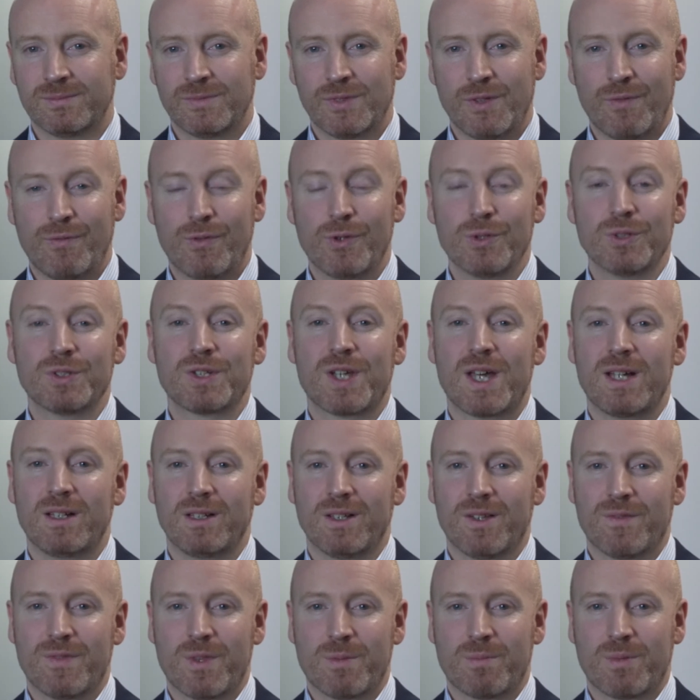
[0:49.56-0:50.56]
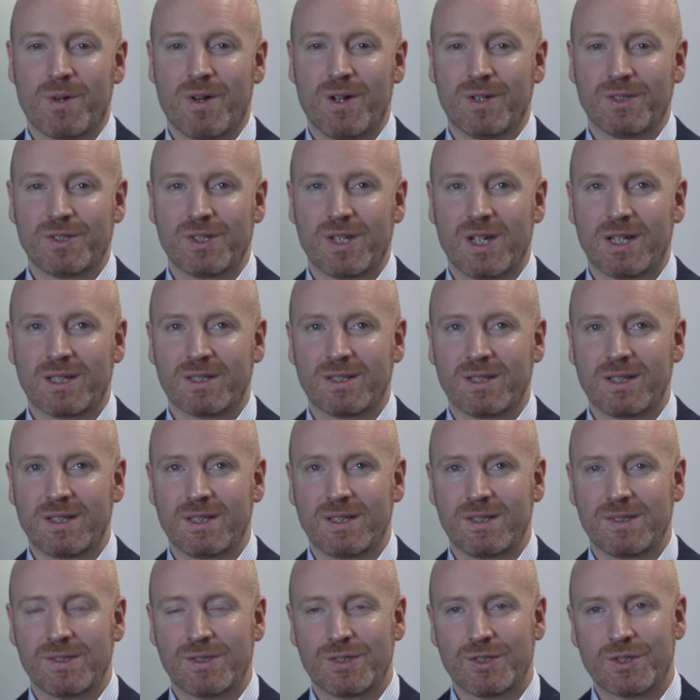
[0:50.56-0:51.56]
The full title of the project
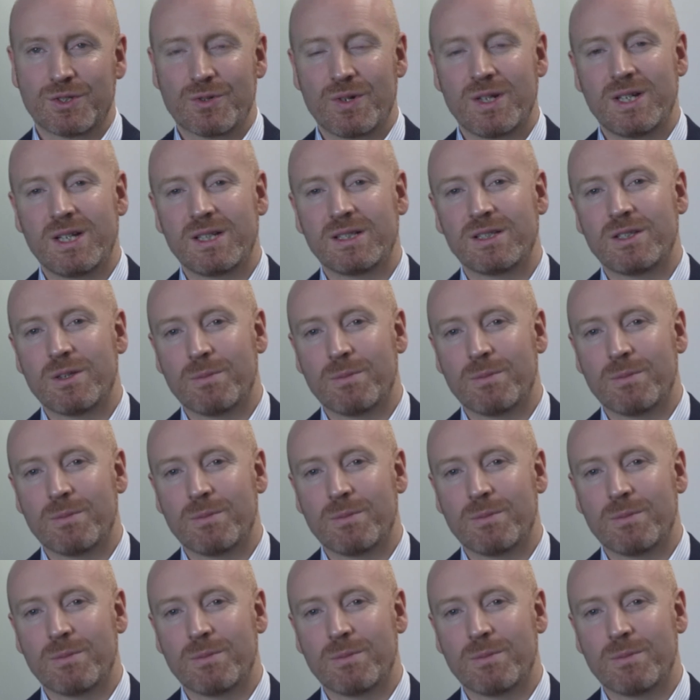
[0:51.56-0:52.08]
is Treating